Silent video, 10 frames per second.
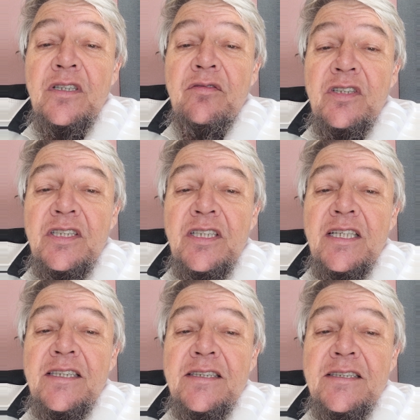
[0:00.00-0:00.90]
every
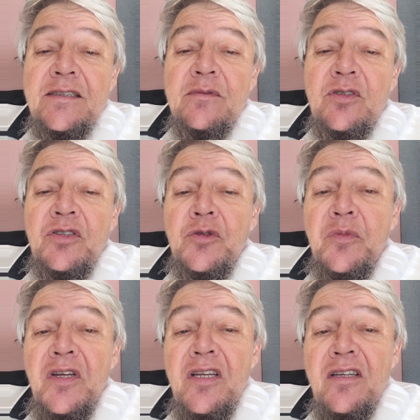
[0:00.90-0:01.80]
day. Do you
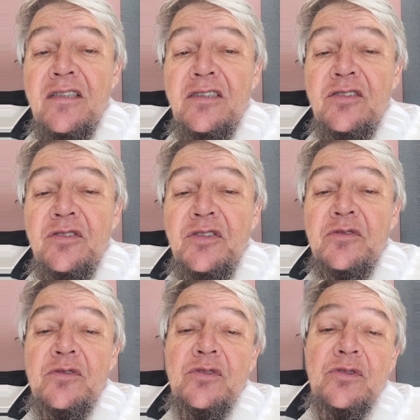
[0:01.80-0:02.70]
mean this? Do
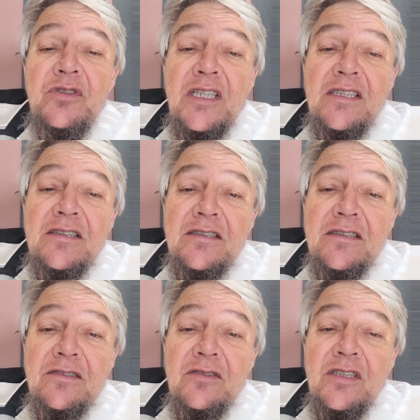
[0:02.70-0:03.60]
you do that?
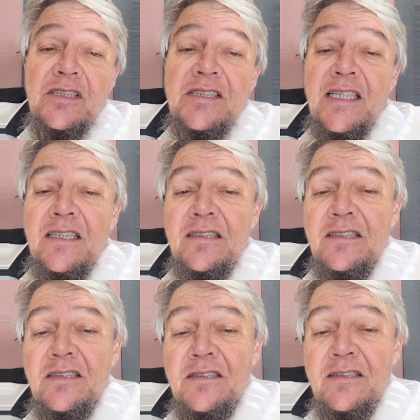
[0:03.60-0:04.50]
Do you understand
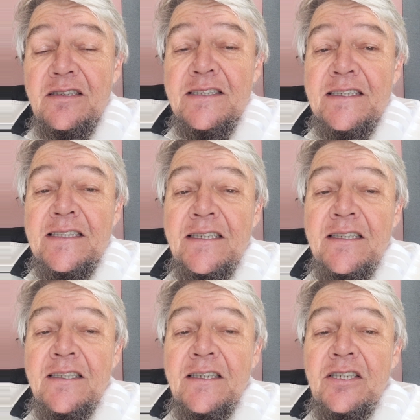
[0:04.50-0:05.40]
this?
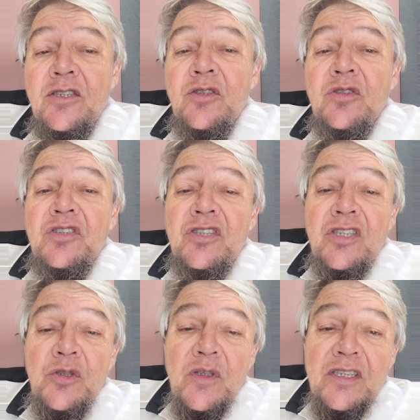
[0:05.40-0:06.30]
Do you
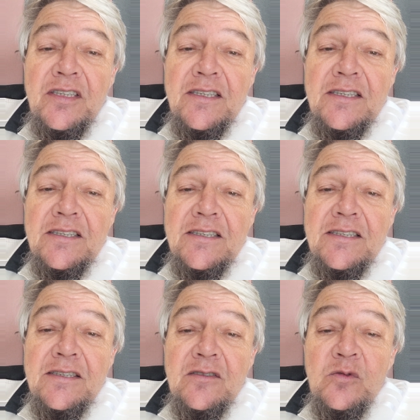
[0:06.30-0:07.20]
insinuate this?
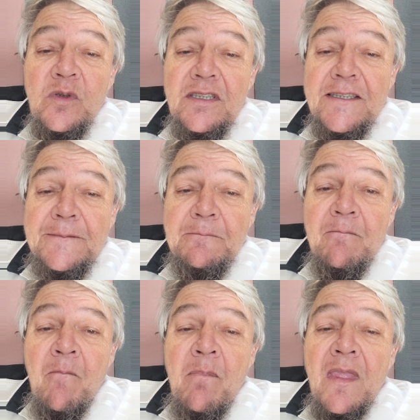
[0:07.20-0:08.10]
What?
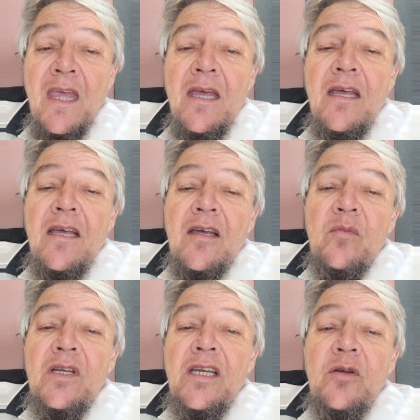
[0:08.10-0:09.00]

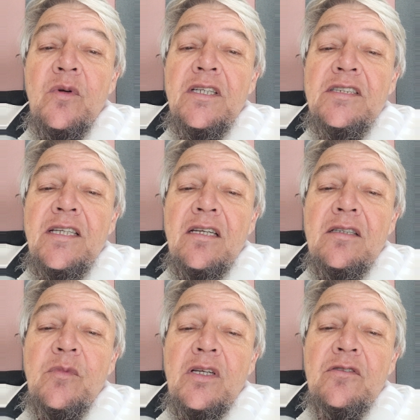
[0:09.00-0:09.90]
But anyway, it's done
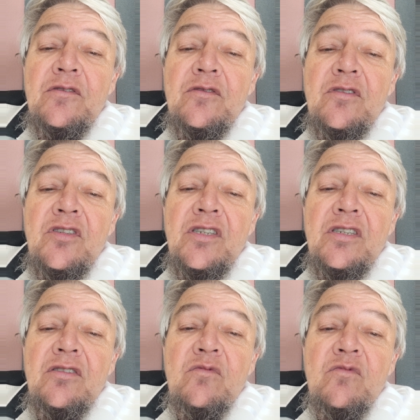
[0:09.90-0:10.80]
about
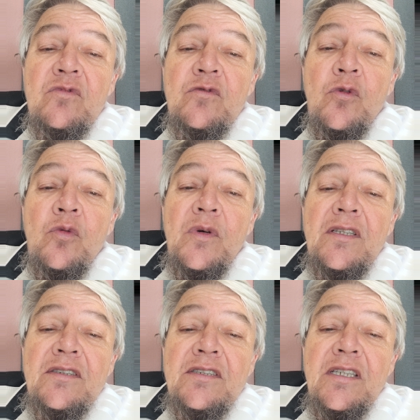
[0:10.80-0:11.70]
3 to 4
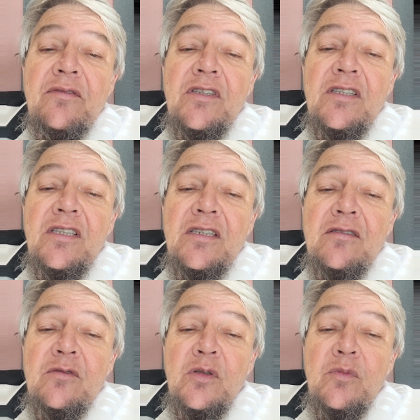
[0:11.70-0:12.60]
months.
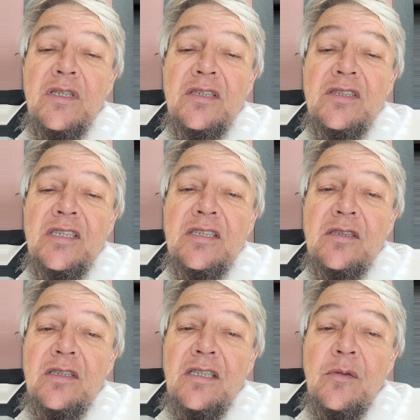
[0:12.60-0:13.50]
Everything, we ministered
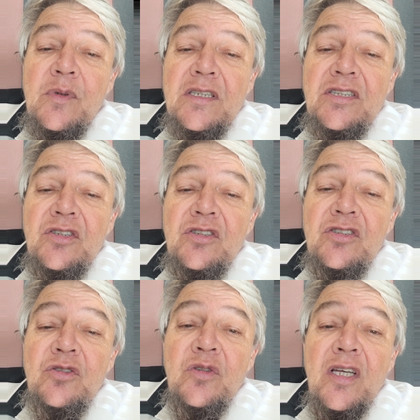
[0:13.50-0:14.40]
a couple of
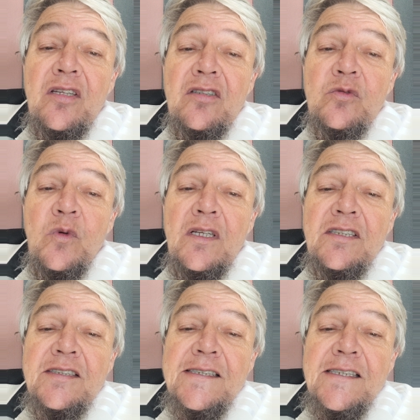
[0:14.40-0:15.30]
churches together at
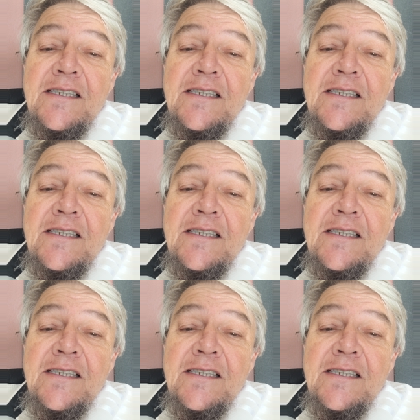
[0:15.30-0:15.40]
once